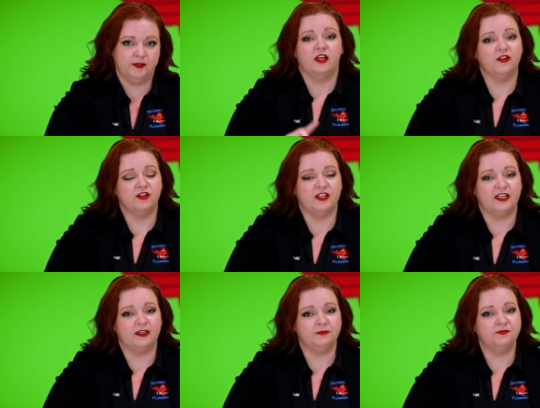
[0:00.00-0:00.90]
Another
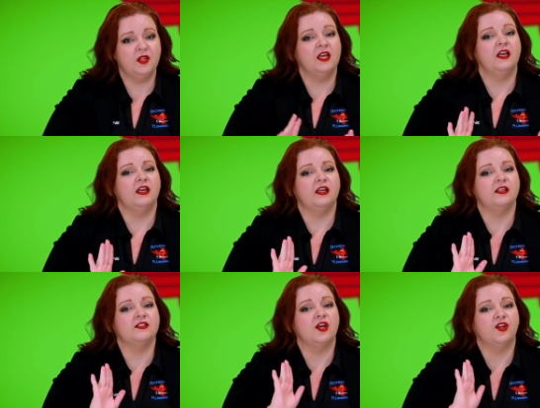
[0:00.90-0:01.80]
thing
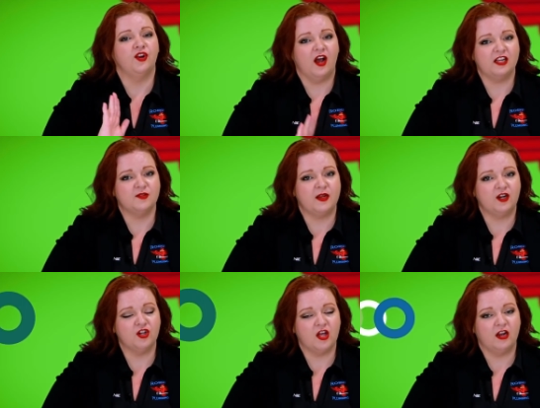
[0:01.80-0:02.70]
is your ice
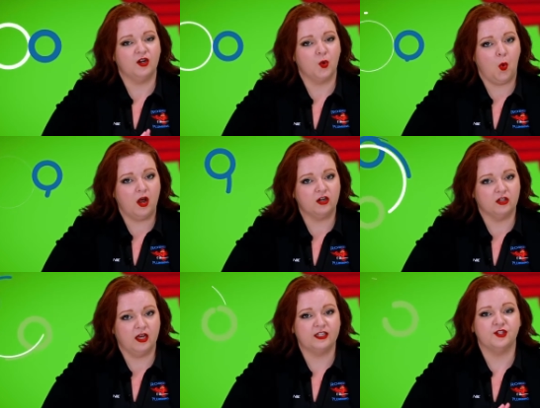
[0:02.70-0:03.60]
maker line or
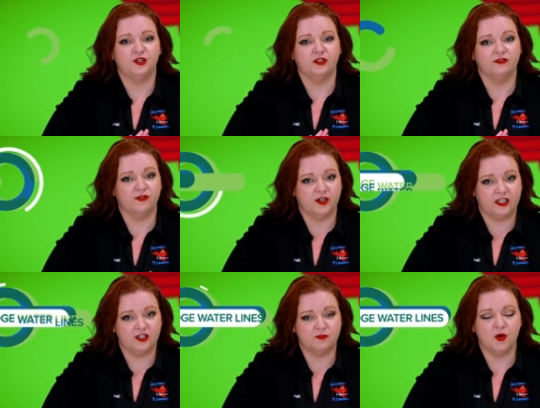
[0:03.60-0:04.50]
water line to your fridge.